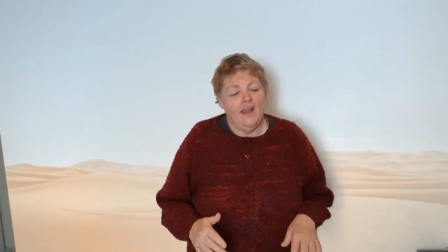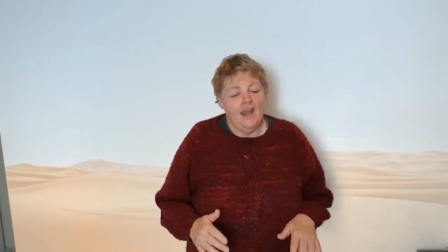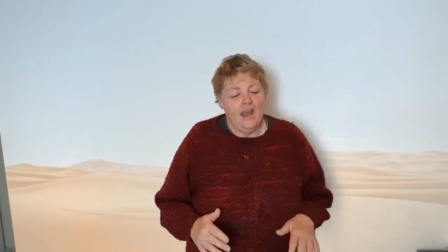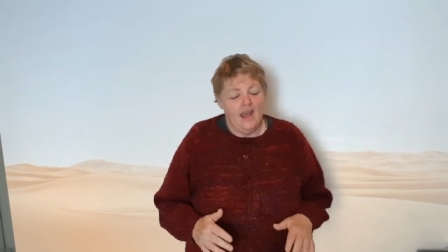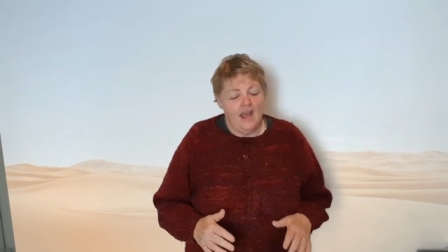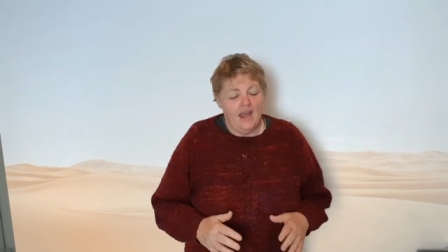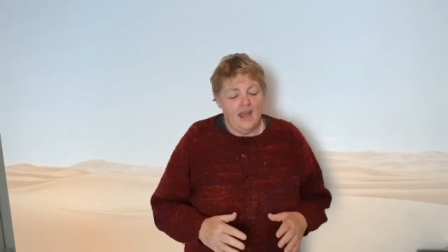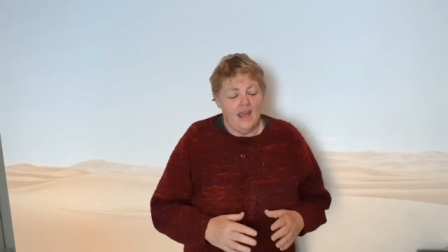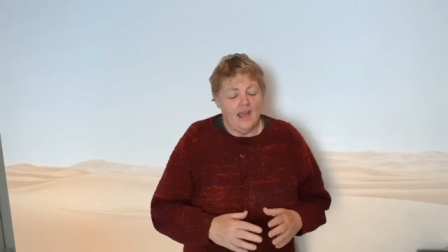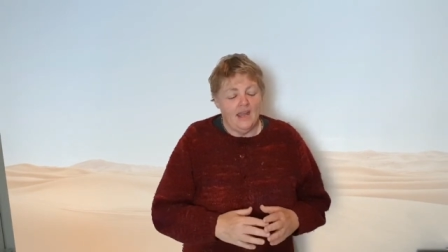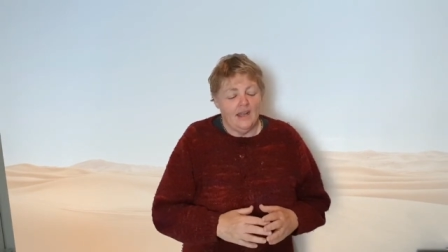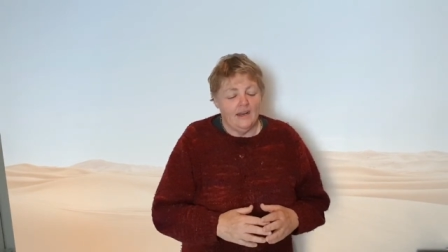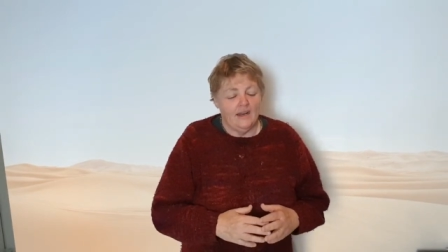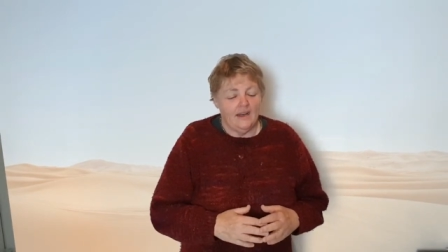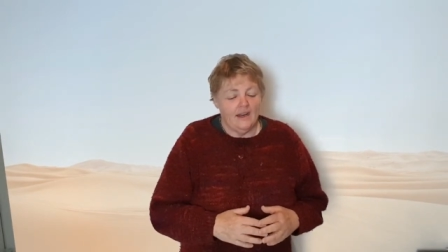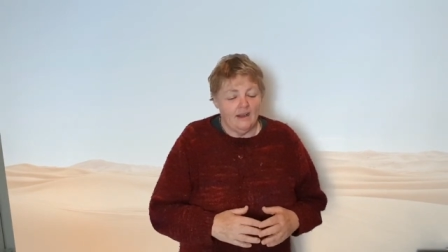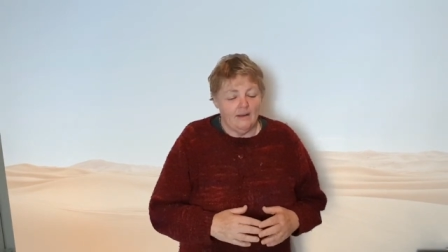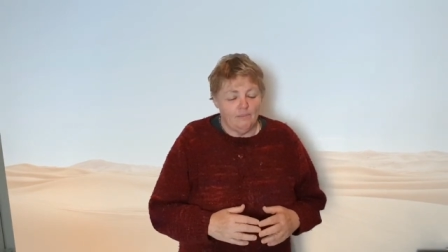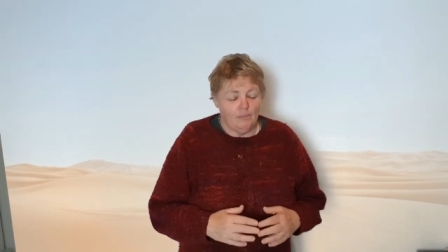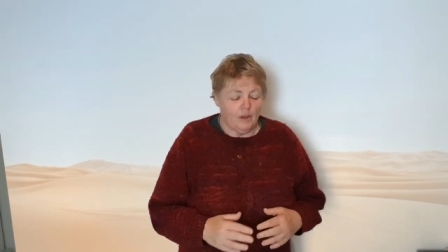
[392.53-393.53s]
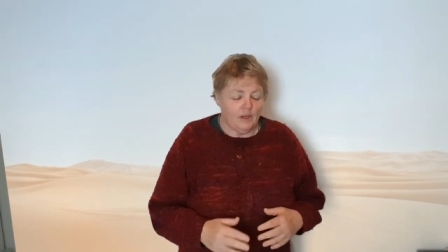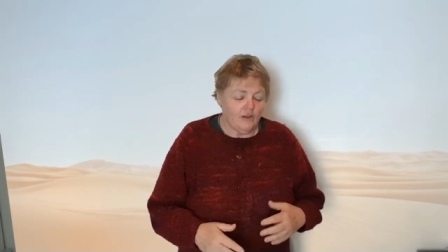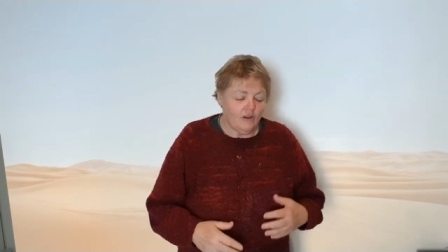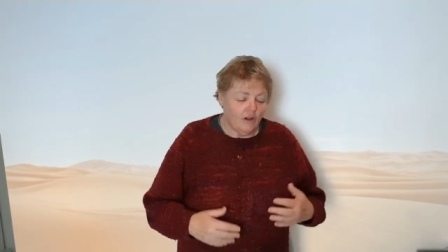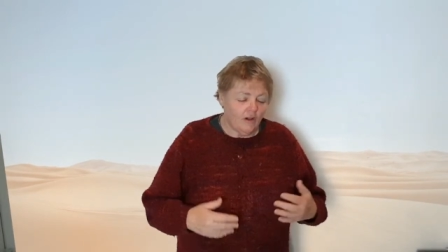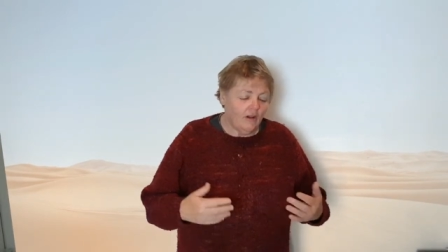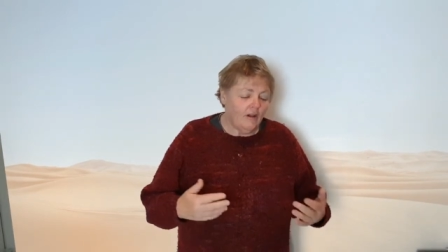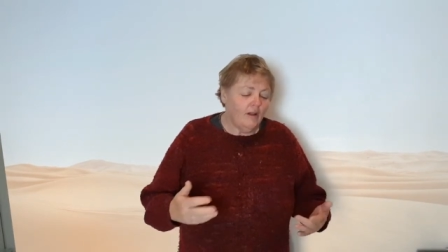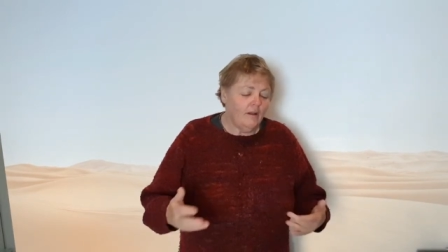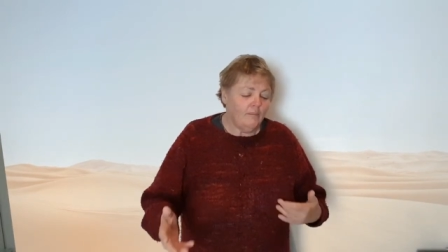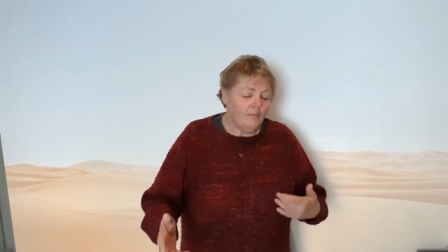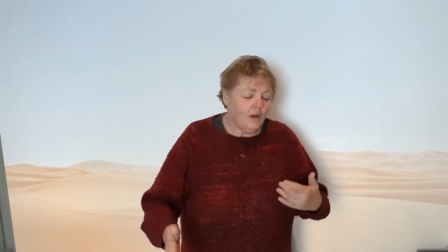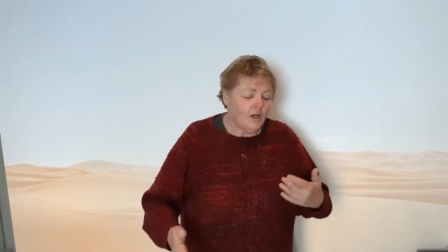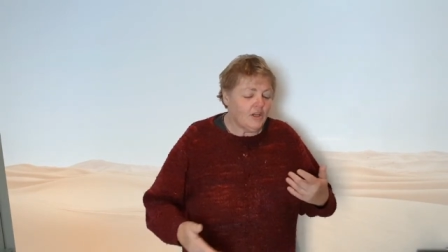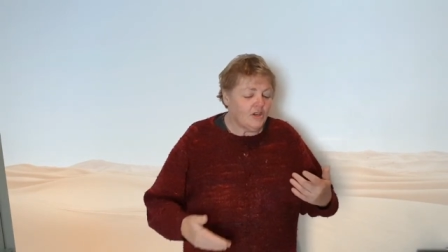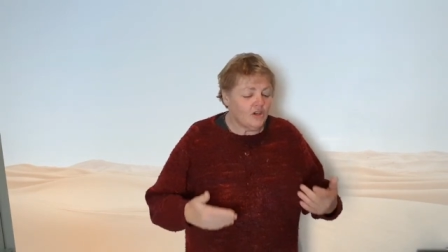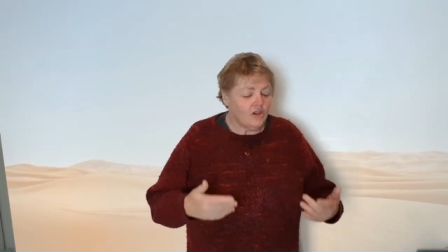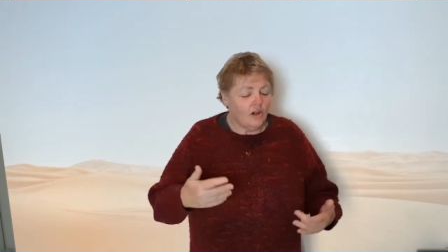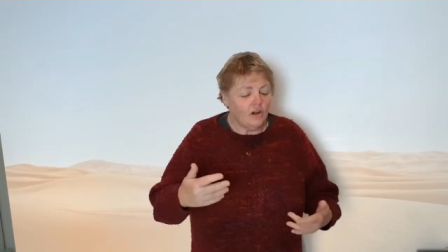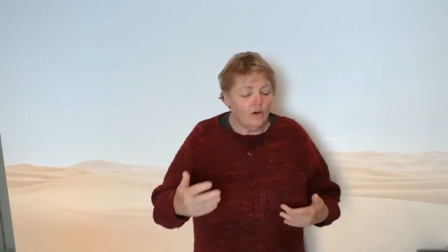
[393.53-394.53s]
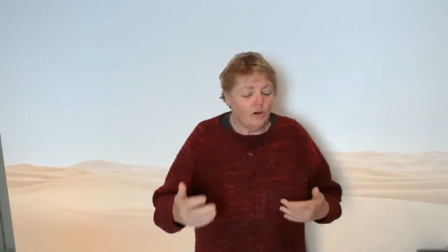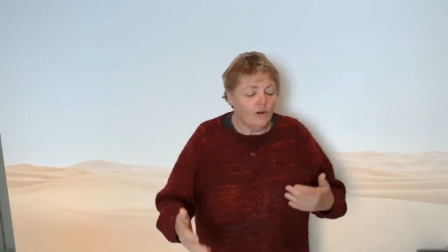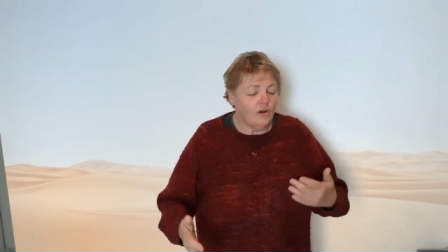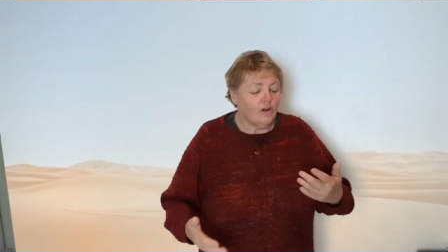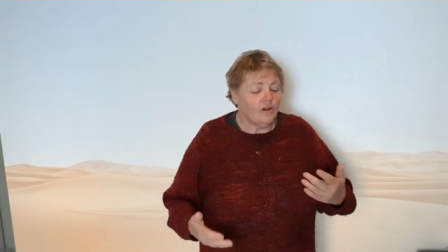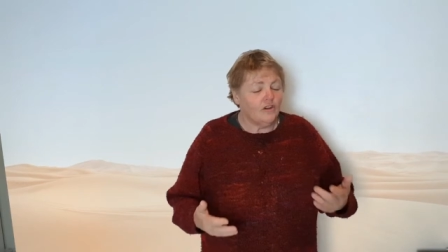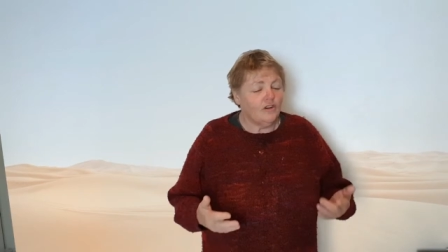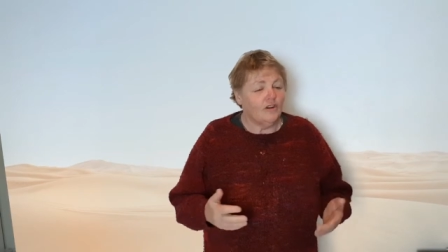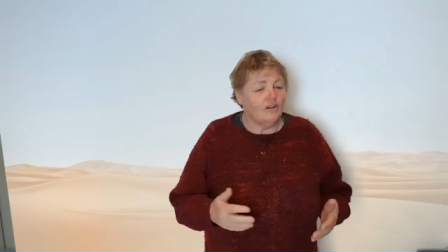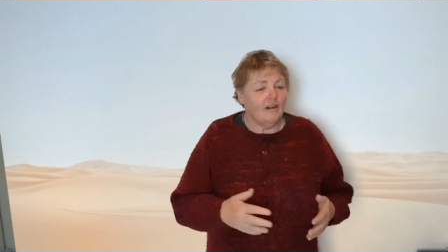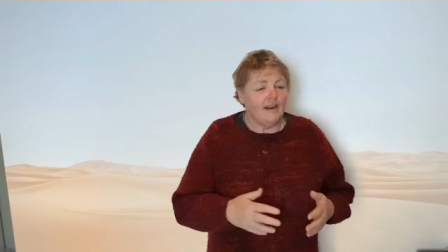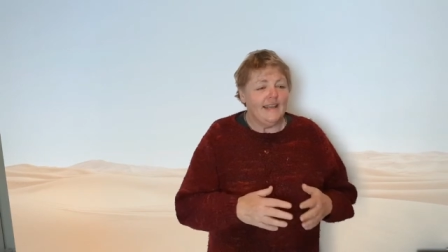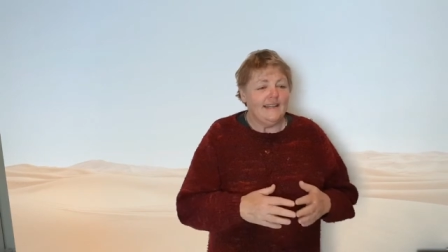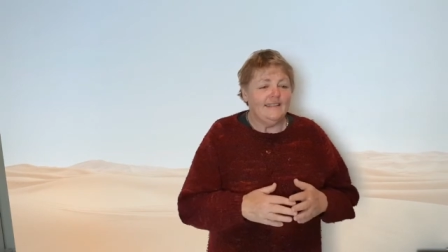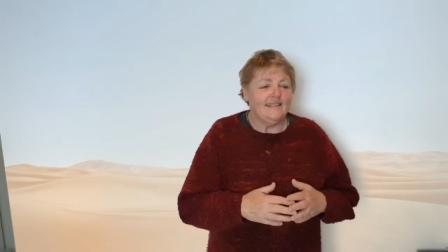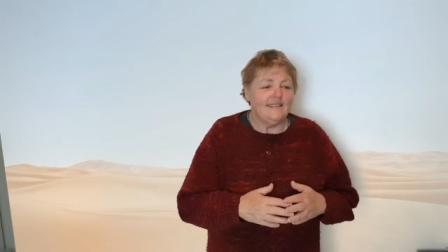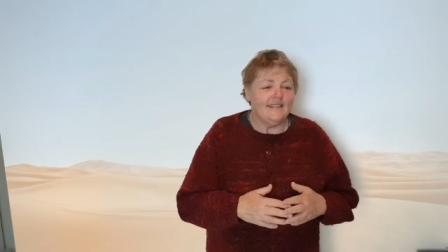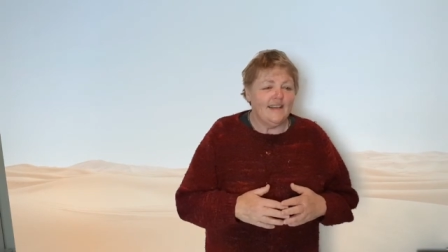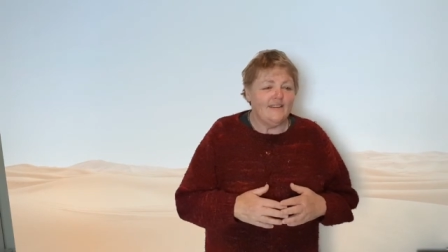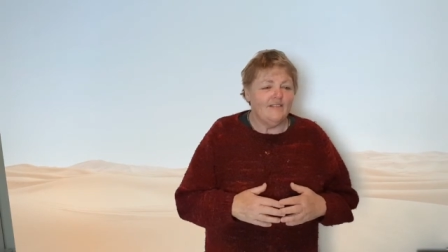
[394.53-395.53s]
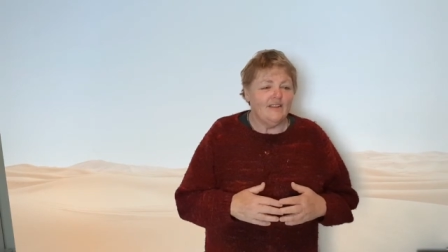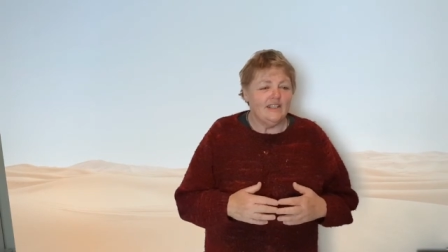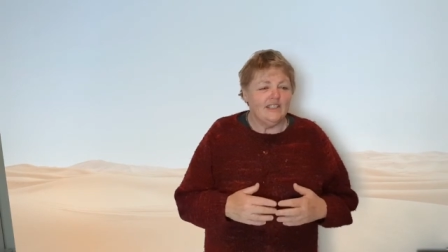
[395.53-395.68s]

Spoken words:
And by the time my child got to grade 7,